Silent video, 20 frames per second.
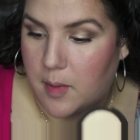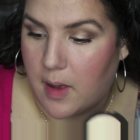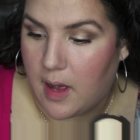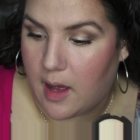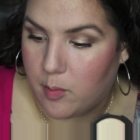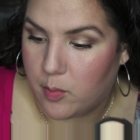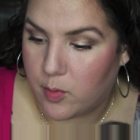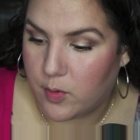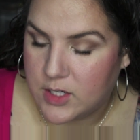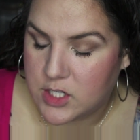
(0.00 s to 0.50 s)

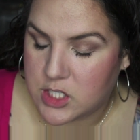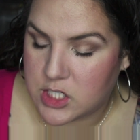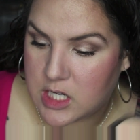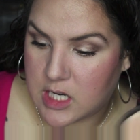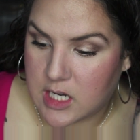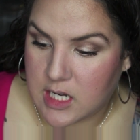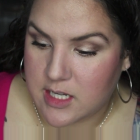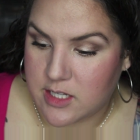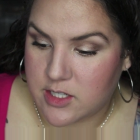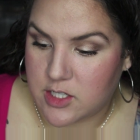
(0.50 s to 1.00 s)
Pop, which
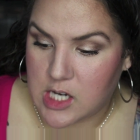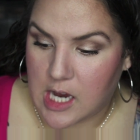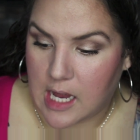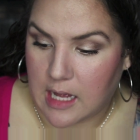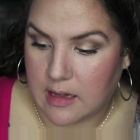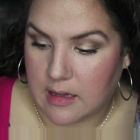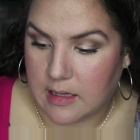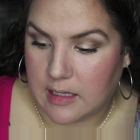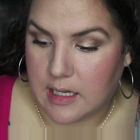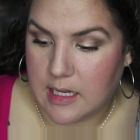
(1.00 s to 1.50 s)
is
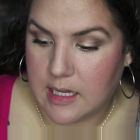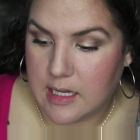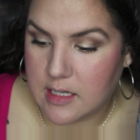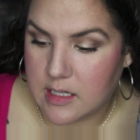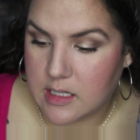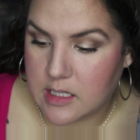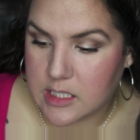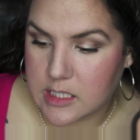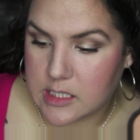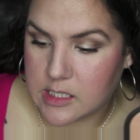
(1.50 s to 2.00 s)
Jaclyn
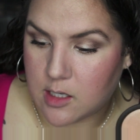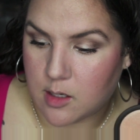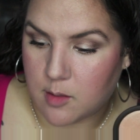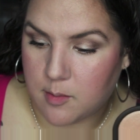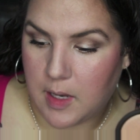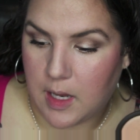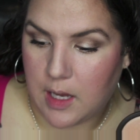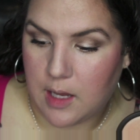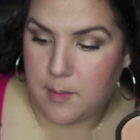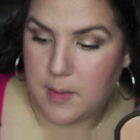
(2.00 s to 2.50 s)
Hill's little
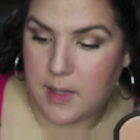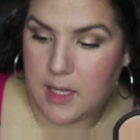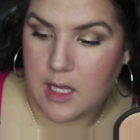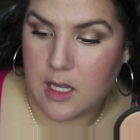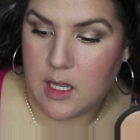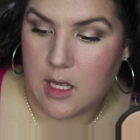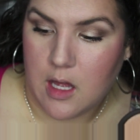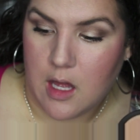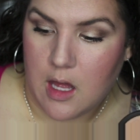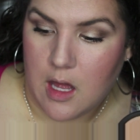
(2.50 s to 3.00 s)

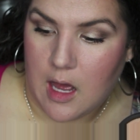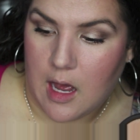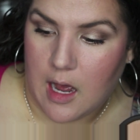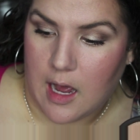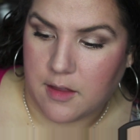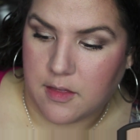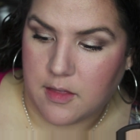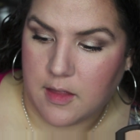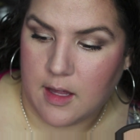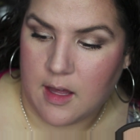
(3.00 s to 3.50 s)
baby.
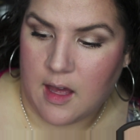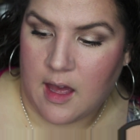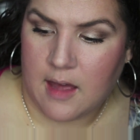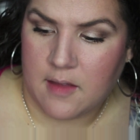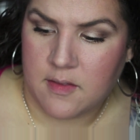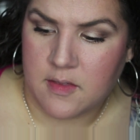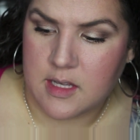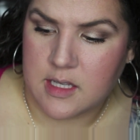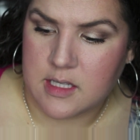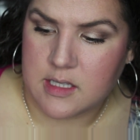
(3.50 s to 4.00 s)
I think I
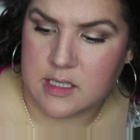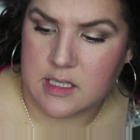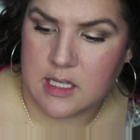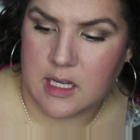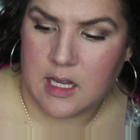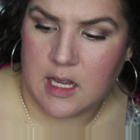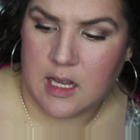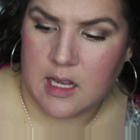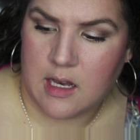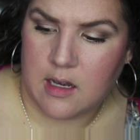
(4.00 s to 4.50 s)
had this
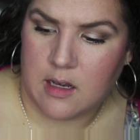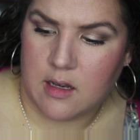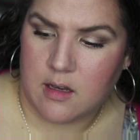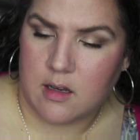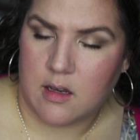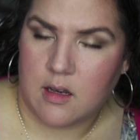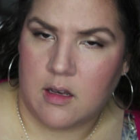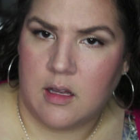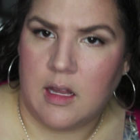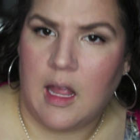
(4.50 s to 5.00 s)
in
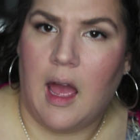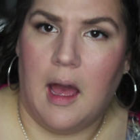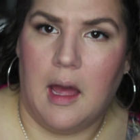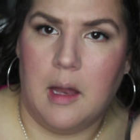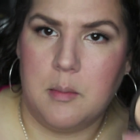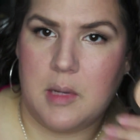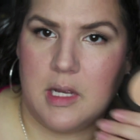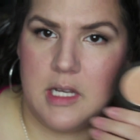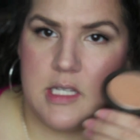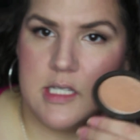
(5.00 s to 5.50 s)

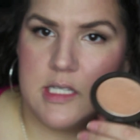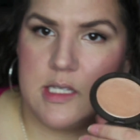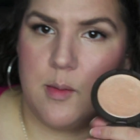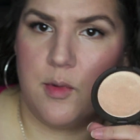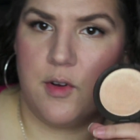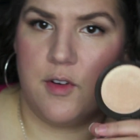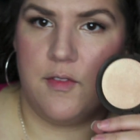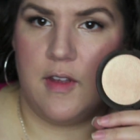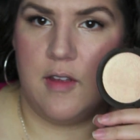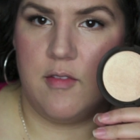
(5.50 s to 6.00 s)
my
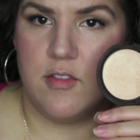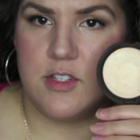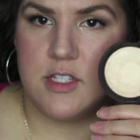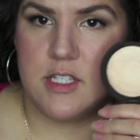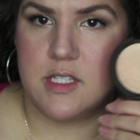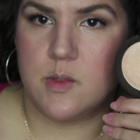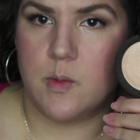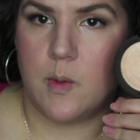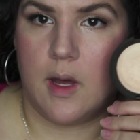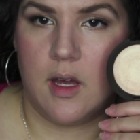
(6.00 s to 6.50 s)
December favorites
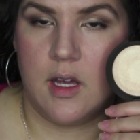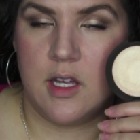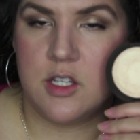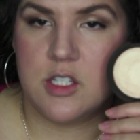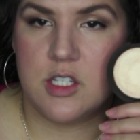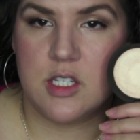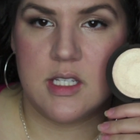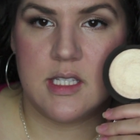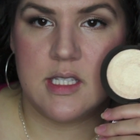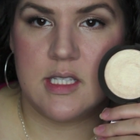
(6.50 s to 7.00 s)
as well.
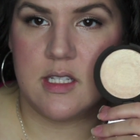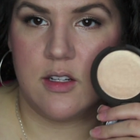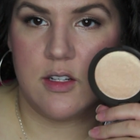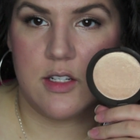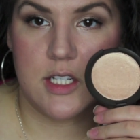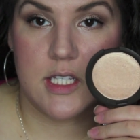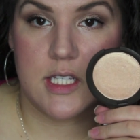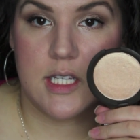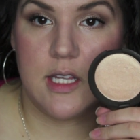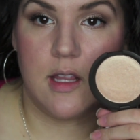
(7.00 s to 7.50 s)
It's just
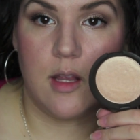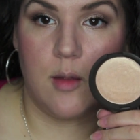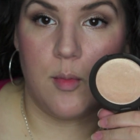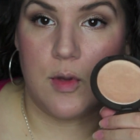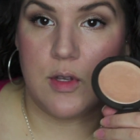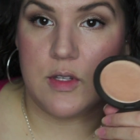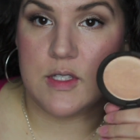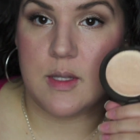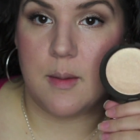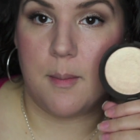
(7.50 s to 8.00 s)
seriously the
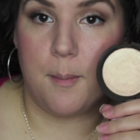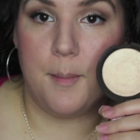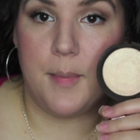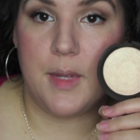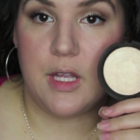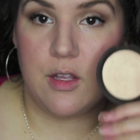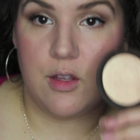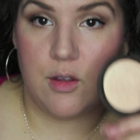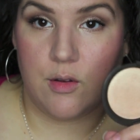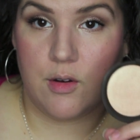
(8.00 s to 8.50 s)
most
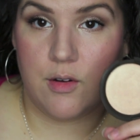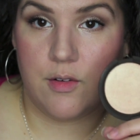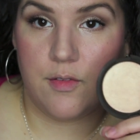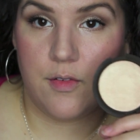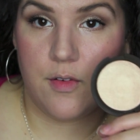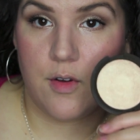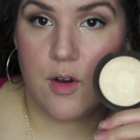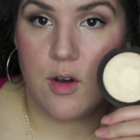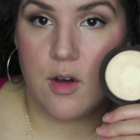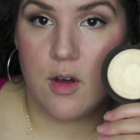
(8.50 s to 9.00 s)

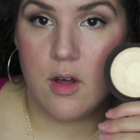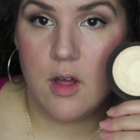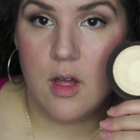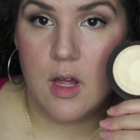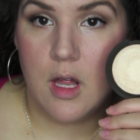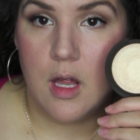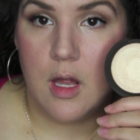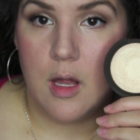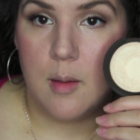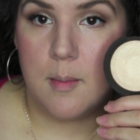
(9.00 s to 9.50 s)
beautiful,
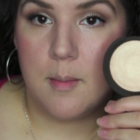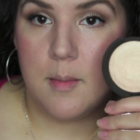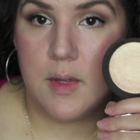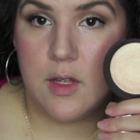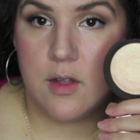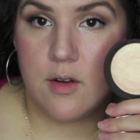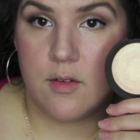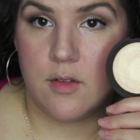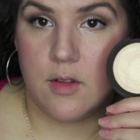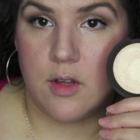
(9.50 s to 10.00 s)

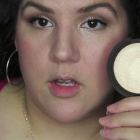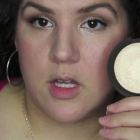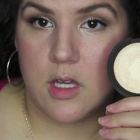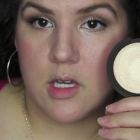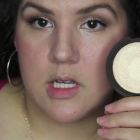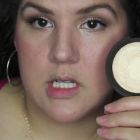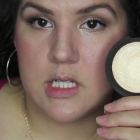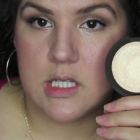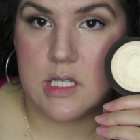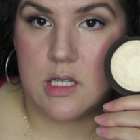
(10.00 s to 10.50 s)
look, you
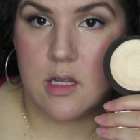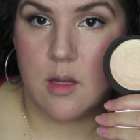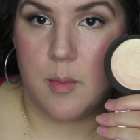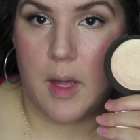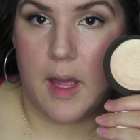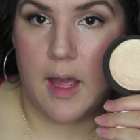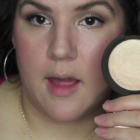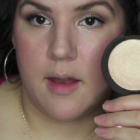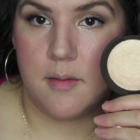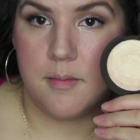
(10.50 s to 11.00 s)
can see the
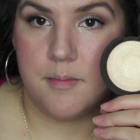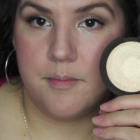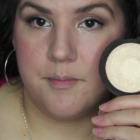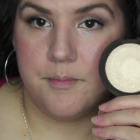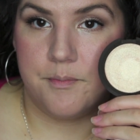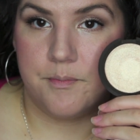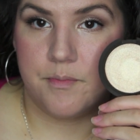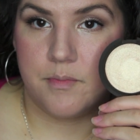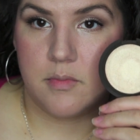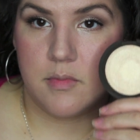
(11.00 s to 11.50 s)
pan.
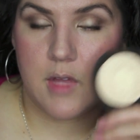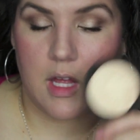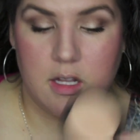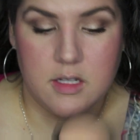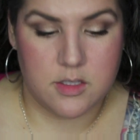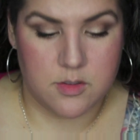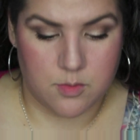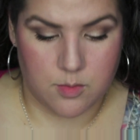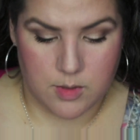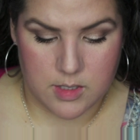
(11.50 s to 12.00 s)

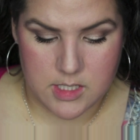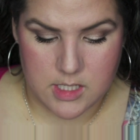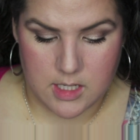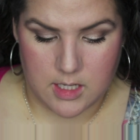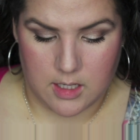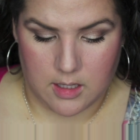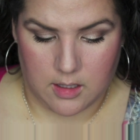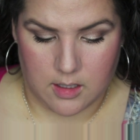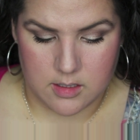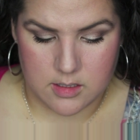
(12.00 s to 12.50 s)
That's
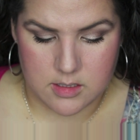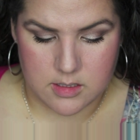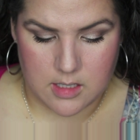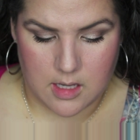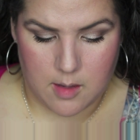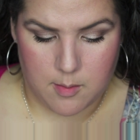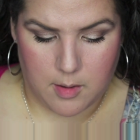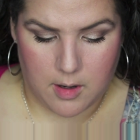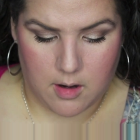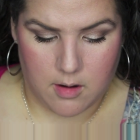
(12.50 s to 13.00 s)
ridiculous.
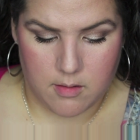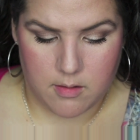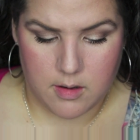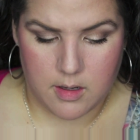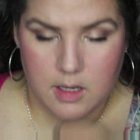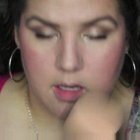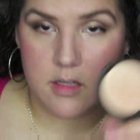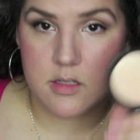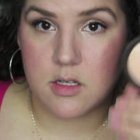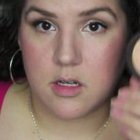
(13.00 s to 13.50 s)
Am I
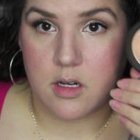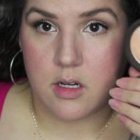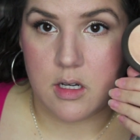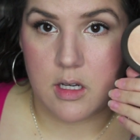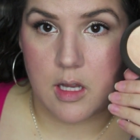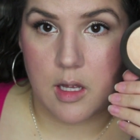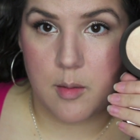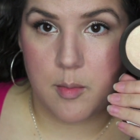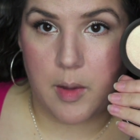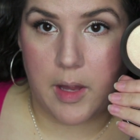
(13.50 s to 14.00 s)
already starting
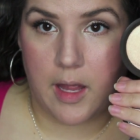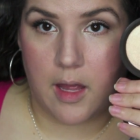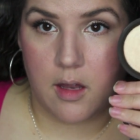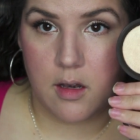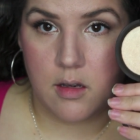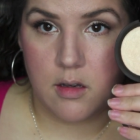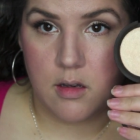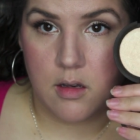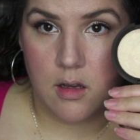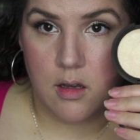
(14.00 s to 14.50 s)
to hit pan?